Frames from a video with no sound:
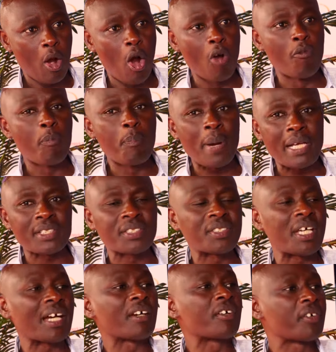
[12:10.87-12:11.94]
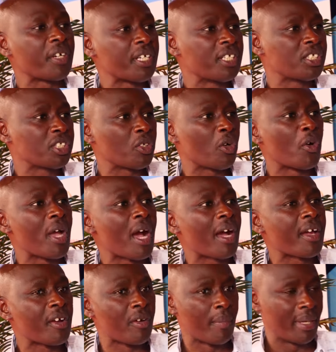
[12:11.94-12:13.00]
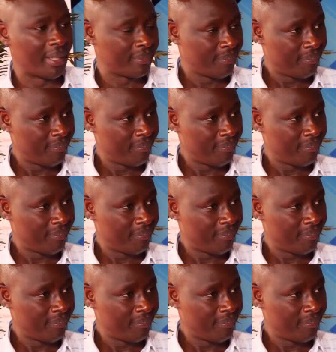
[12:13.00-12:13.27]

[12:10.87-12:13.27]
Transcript: of Pastor Chris Oyakirome.